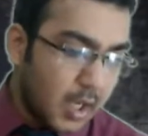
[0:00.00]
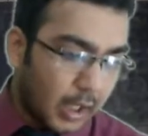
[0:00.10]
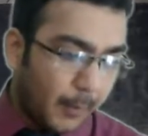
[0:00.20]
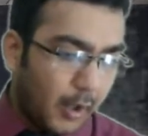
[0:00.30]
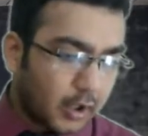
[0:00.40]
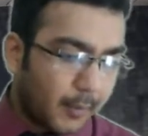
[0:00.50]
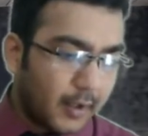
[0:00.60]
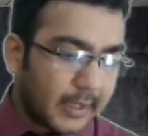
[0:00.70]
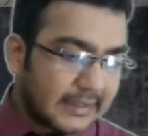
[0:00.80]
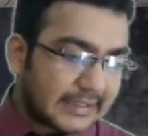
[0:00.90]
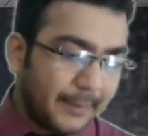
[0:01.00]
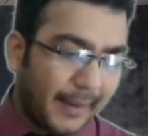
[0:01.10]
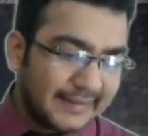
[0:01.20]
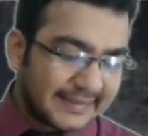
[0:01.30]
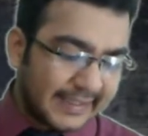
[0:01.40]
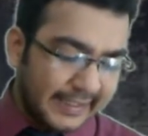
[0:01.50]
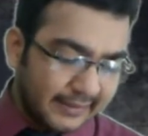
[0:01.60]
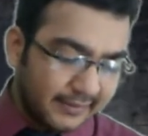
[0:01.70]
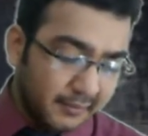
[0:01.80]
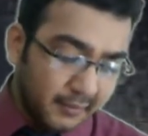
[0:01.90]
Come on guys, keep answering.